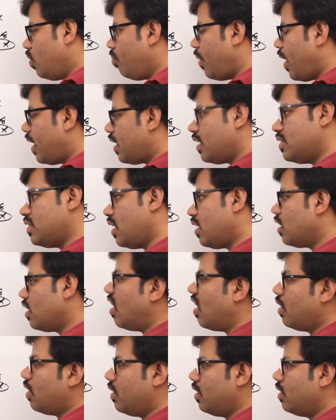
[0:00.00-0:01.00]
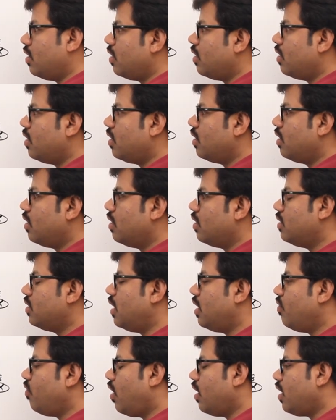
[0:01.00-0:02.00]
patterns are gone.
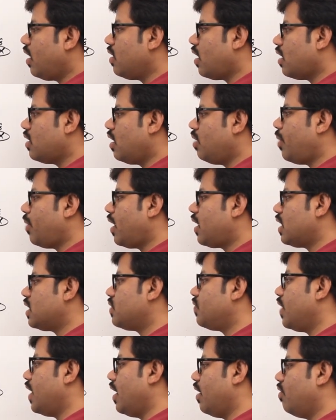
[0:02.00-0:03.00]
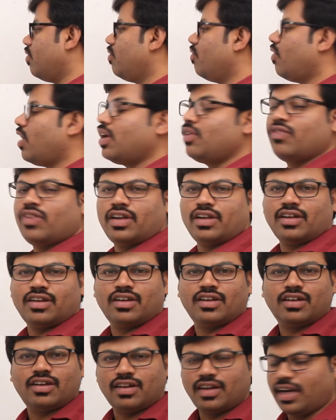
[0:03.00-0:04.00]
Then what are the other patterns we have? 1 1,
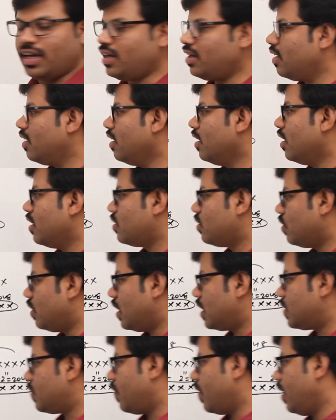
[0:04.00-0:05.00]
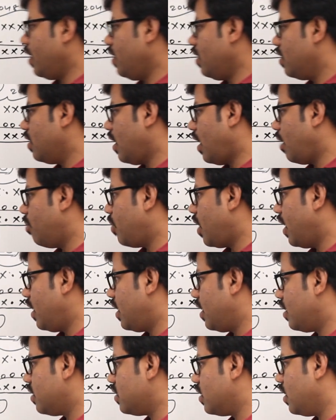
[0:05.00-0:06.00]
right? So that's why I am
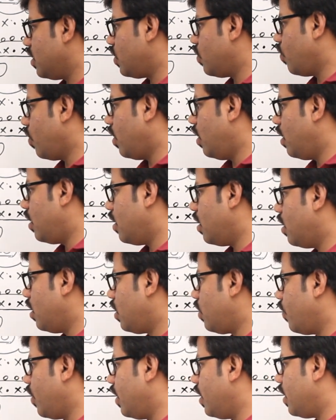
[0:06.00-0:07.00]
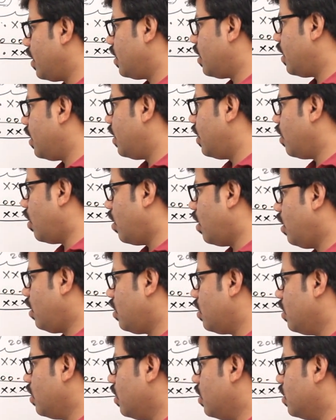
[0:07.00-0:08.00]
writing
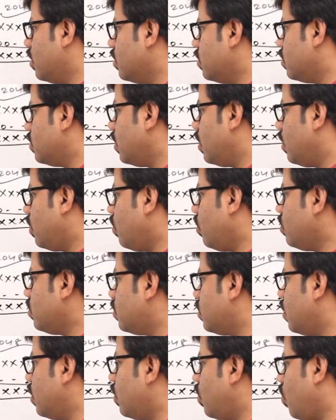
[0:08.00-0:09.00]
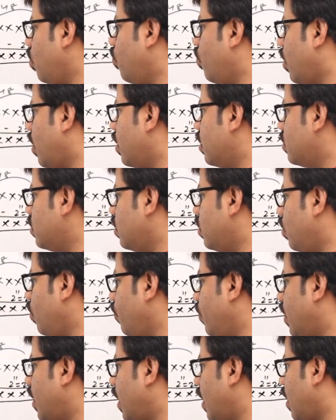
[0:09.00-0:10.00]
12.23.0010
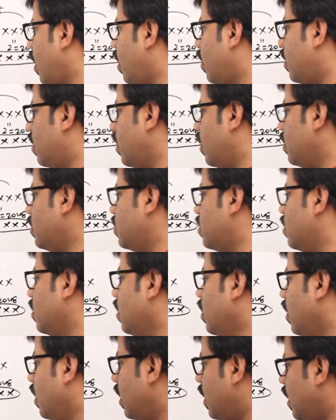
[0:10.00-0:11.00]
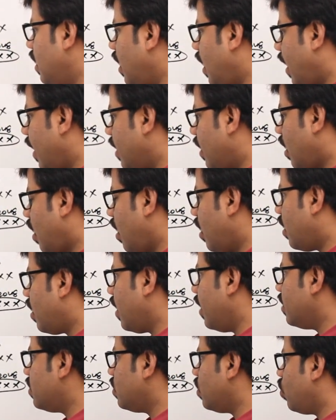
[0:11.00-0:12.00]
we cannot touch. Here I can't
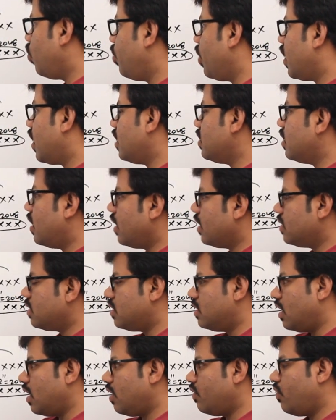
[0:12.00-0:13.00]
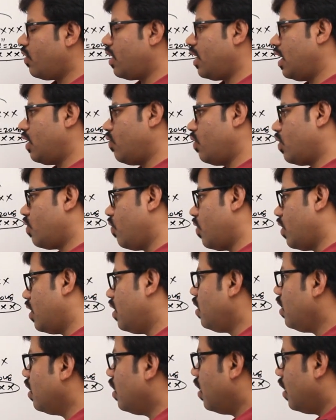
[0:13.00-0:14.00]
write 0 because that is done for network
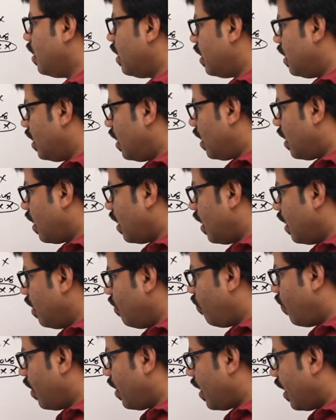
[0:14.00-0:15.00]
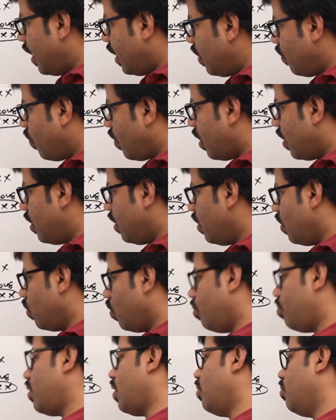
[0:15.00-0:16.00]
1. Here if I write 1,
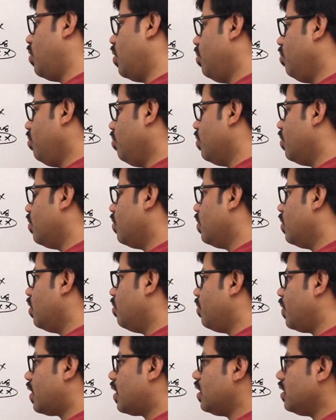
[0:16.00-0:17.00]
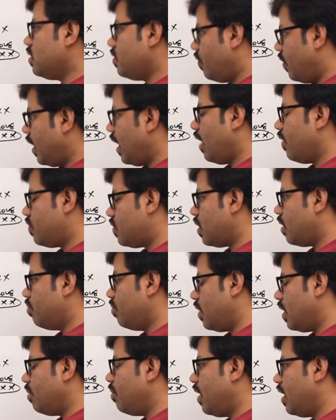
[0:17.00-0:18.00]
no problem, because we have some
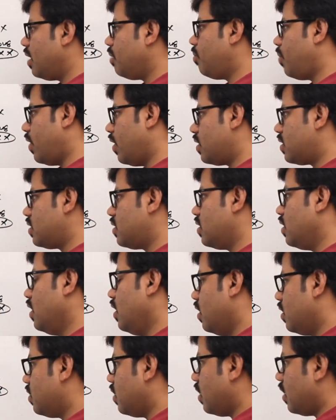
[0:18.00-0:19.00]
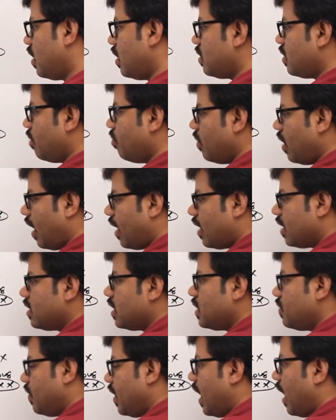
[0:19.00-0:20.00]
remaining parts. So some
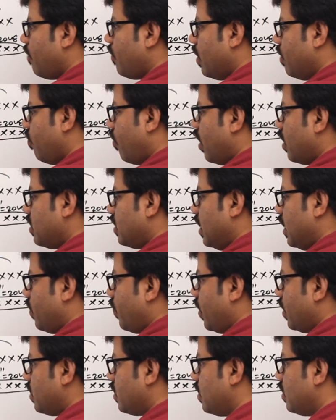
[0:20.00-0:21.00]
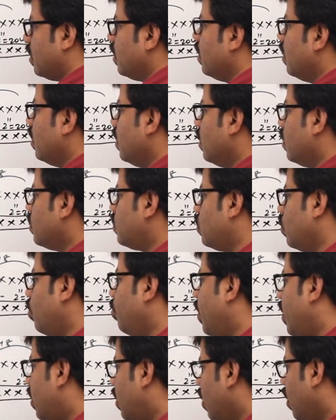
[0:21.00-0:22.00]
addresses we have in one sequence. So
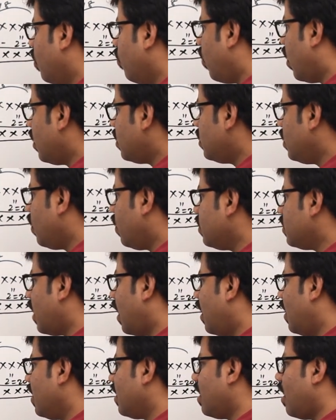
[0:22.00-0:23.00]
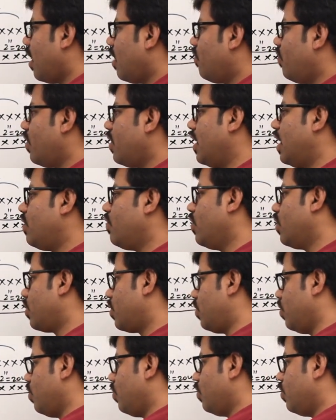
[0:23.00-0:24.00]
but 10 is already gone for network
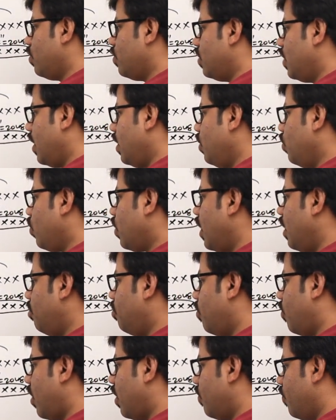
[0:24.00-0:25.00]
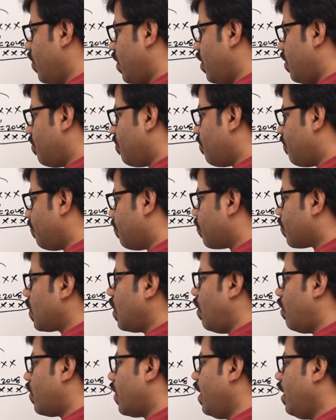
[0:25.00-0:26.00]
2. Then you keep 1 1.
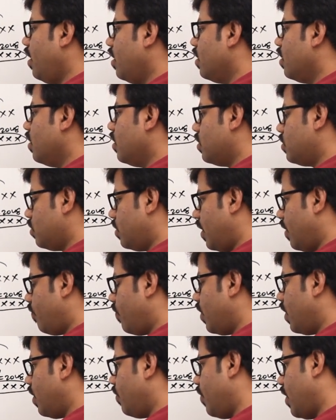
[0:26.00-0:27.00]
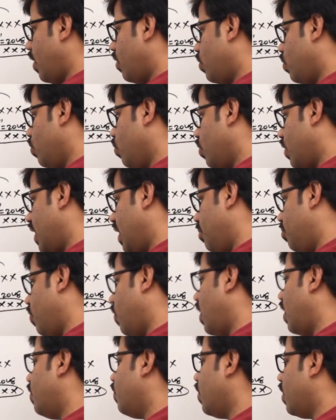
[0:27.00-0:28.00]
Okay. So definitely we have to keep
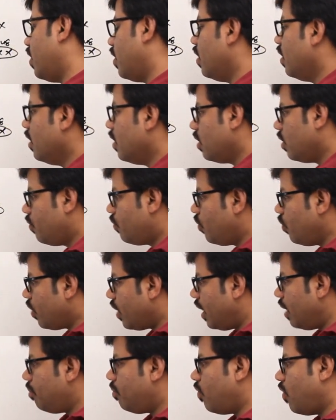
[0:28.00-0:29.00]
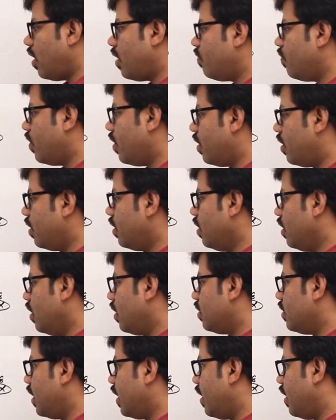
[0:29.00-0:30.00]
1 1. If you keep 1 1,
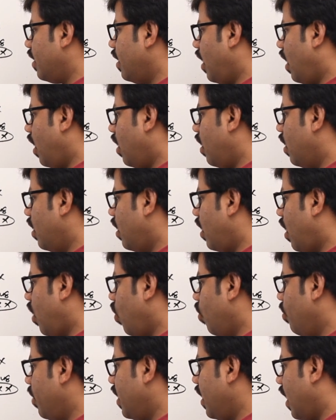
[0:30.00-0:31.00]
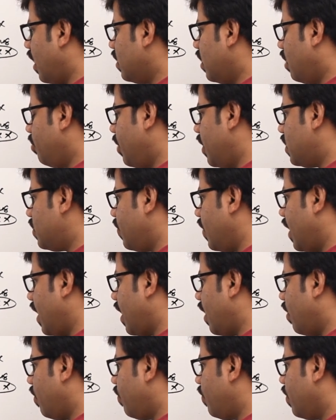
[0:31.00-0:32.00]
then how many other bits we
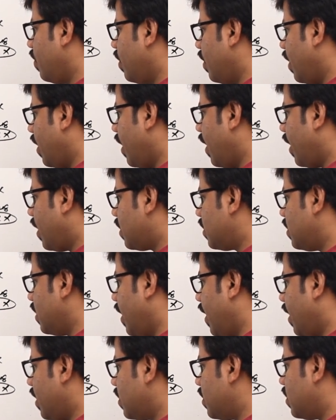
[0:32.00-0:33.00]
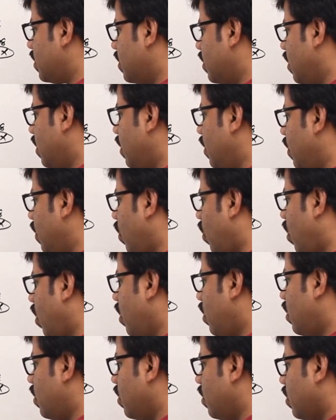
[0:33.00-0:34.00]
have? XX
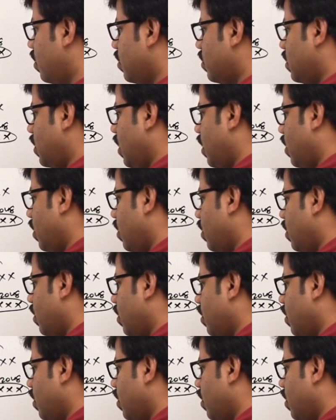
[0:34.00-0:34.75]
dot C